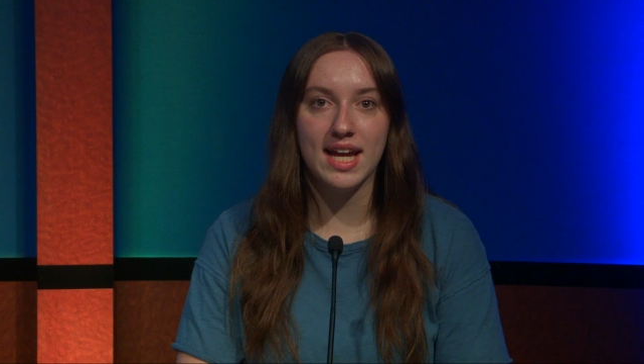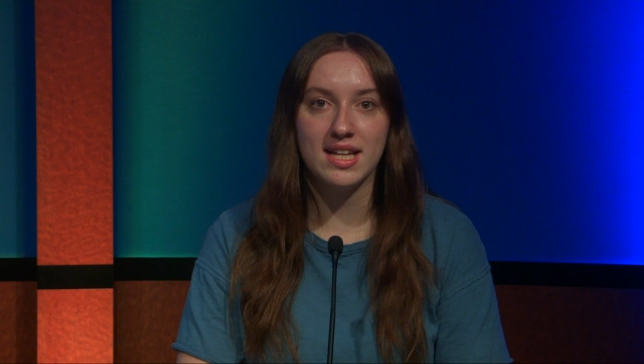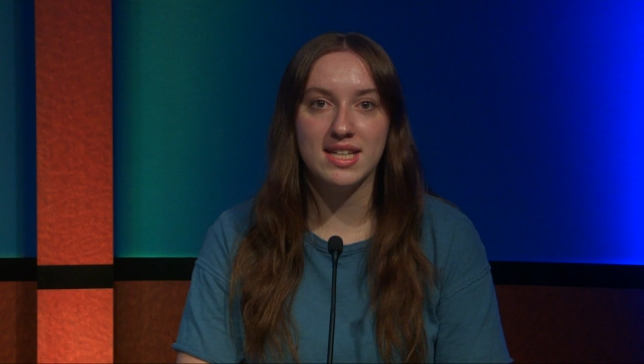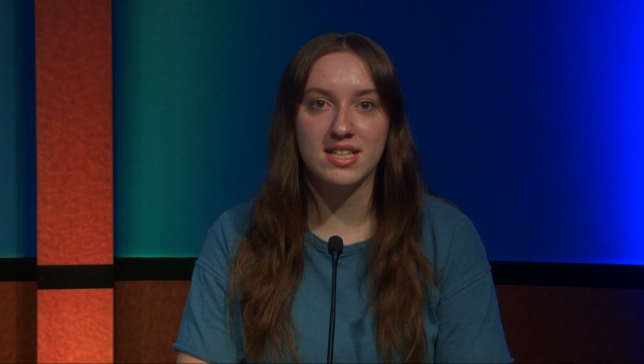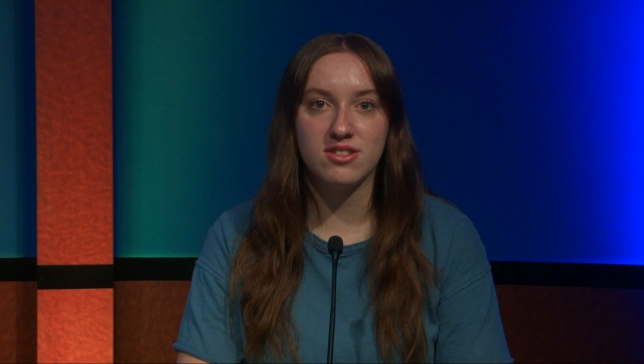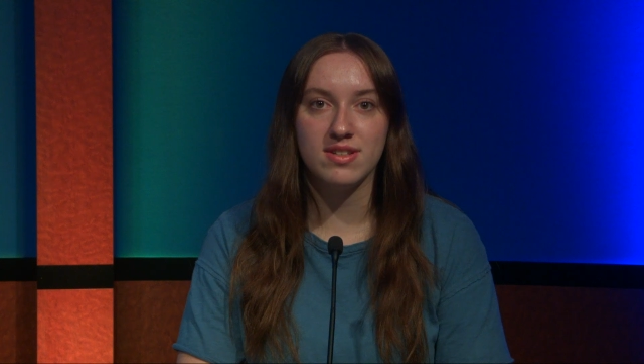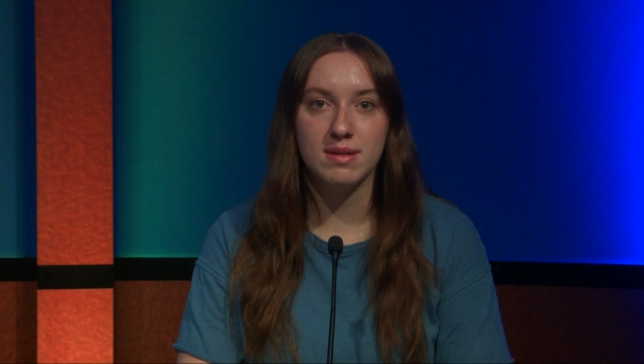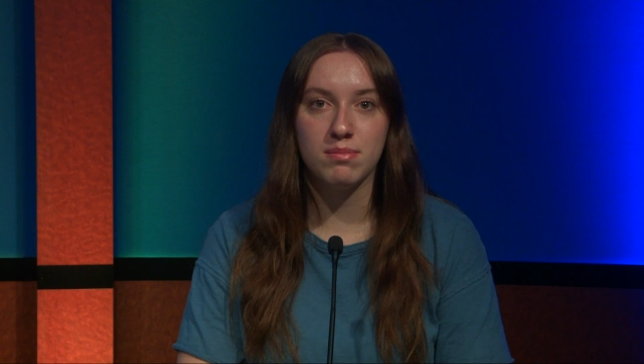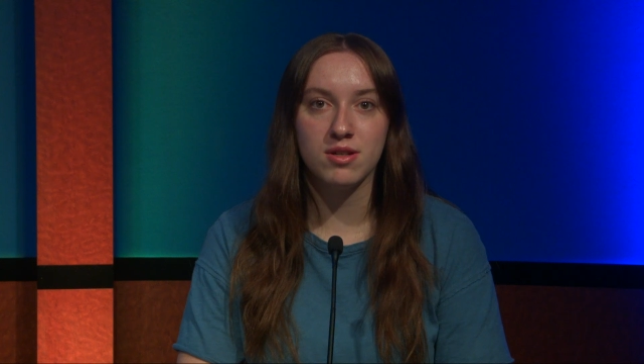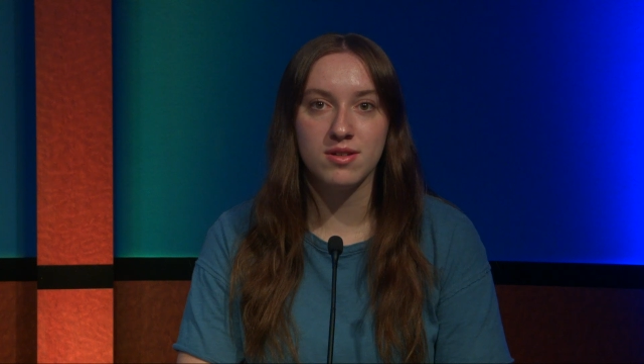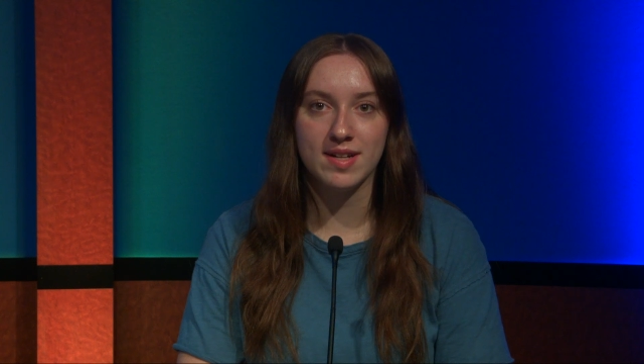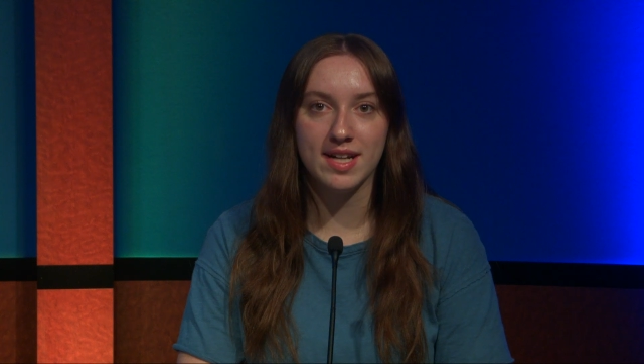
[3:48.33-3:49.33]
and history of
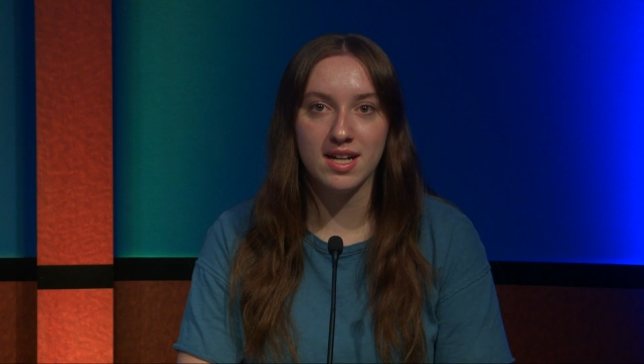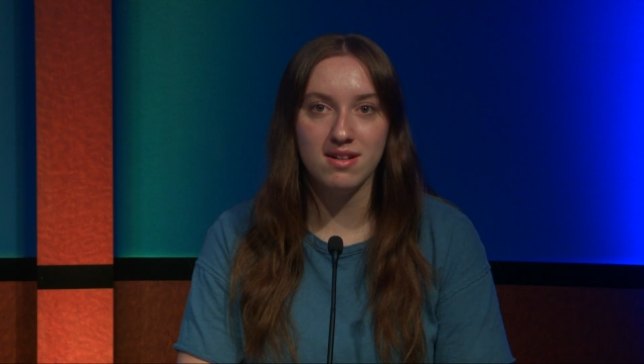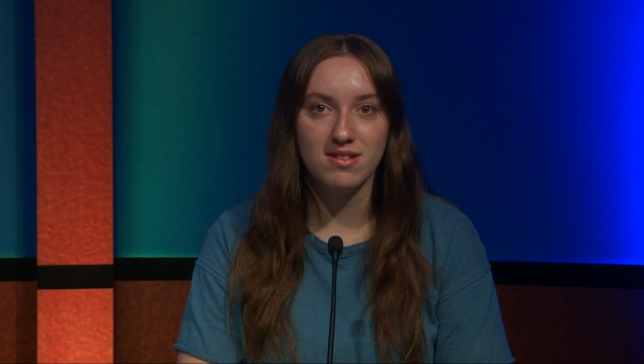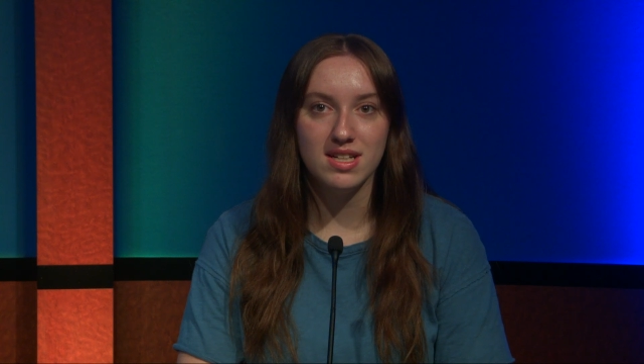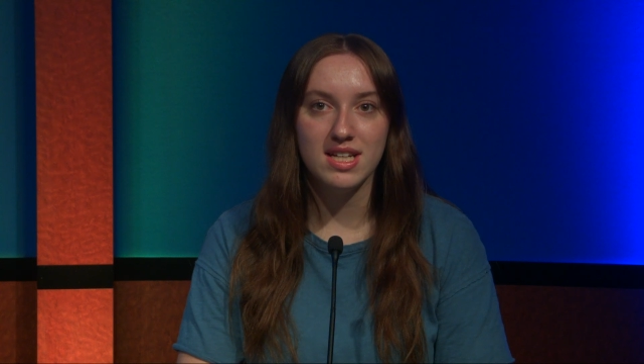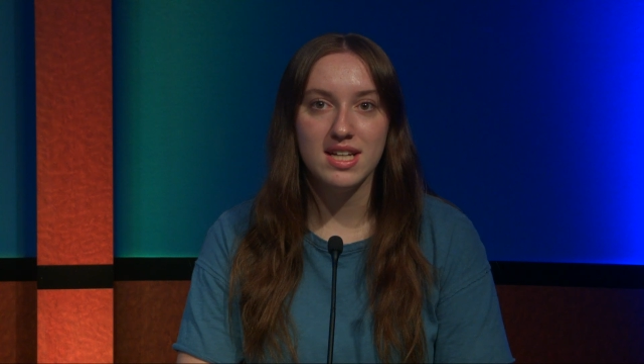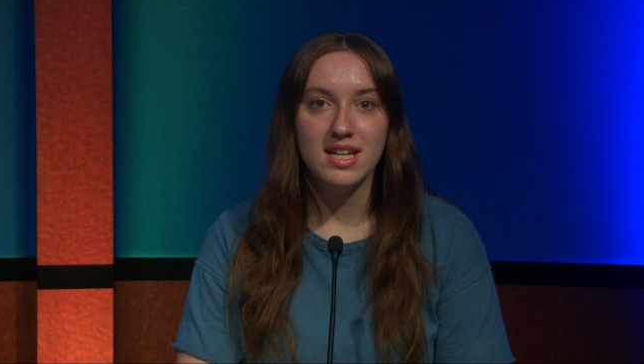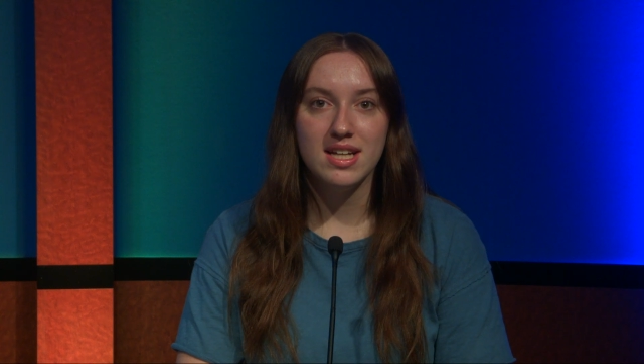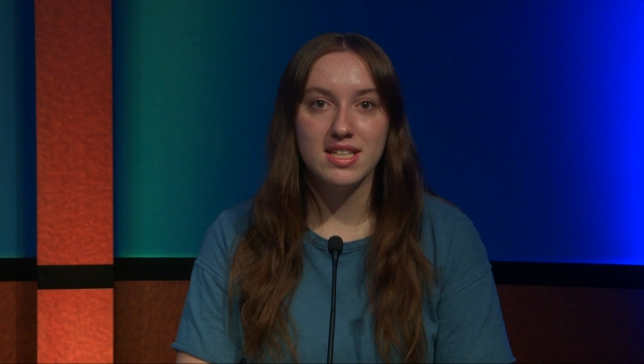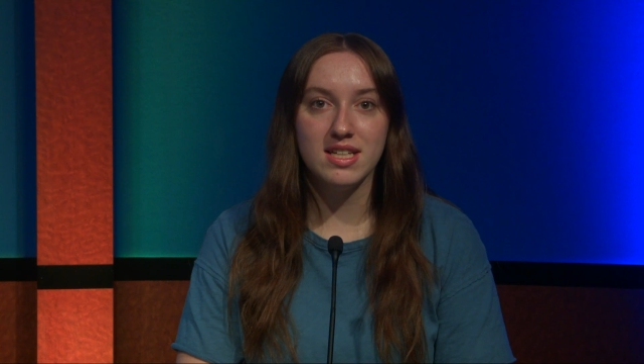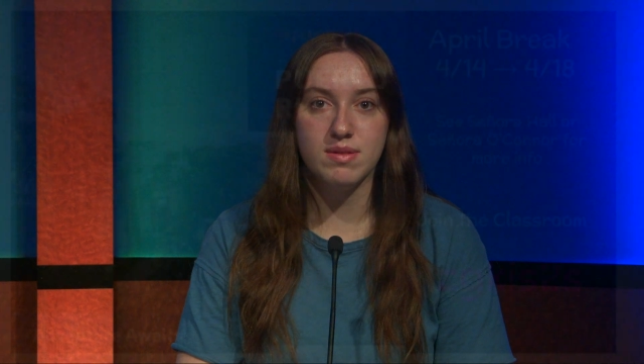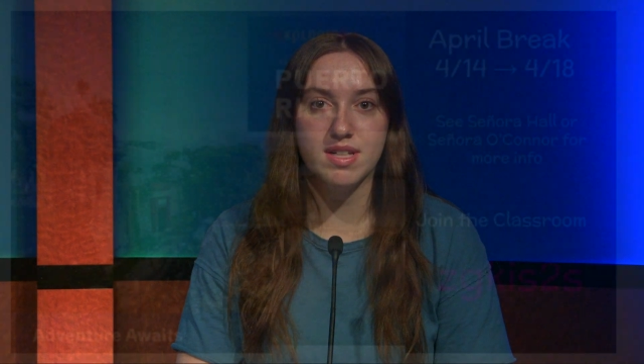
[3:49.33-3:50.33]
Puerto Rico?
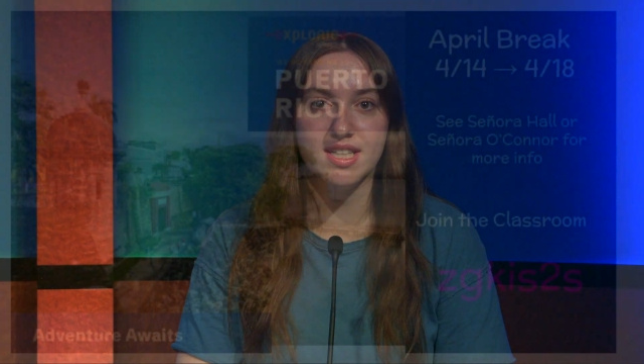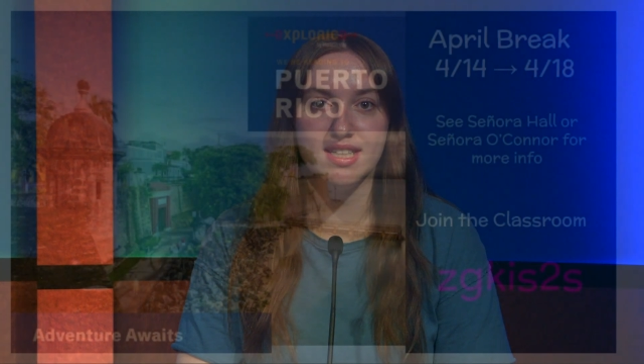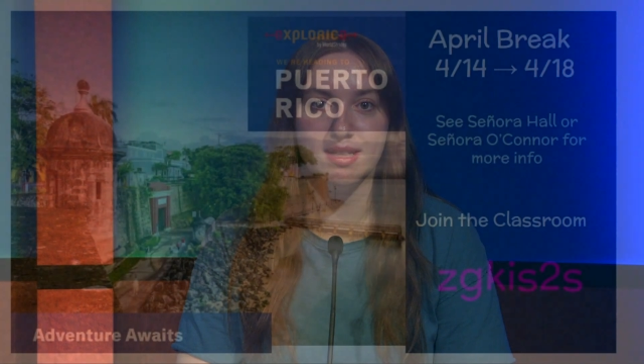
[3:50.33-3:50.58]
Do you want to